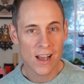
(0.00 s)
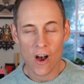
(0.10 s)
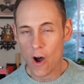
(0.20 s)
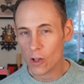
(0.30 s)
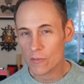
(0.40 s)

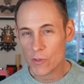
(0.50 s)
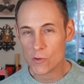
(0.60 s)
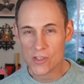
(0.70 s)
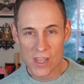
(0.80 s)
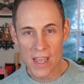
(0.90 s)
All of
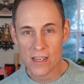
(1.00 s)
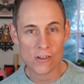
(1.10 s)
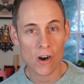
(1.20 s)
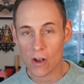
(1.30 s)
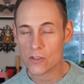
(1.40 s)
those things
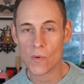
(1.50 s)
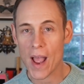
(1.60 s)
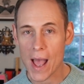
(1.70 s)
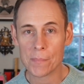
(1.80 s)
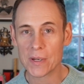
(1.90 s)
are also
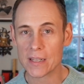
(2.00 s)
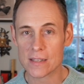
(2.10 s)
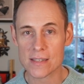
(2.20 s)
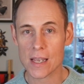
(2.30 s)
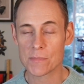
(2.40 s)
happening at the
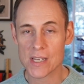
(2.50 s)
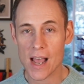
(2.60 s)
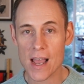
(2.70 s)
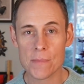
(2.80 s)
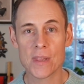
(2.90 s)
same time